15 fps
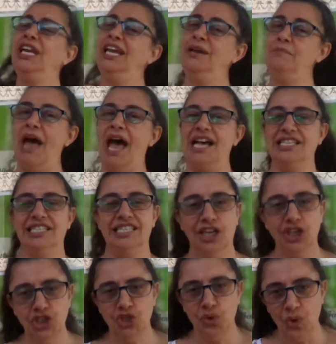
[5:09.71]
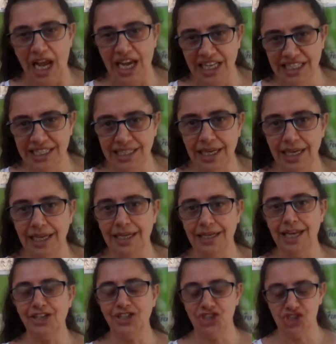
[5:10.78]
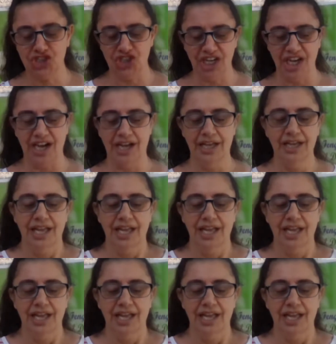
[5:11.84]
about sexuality next year.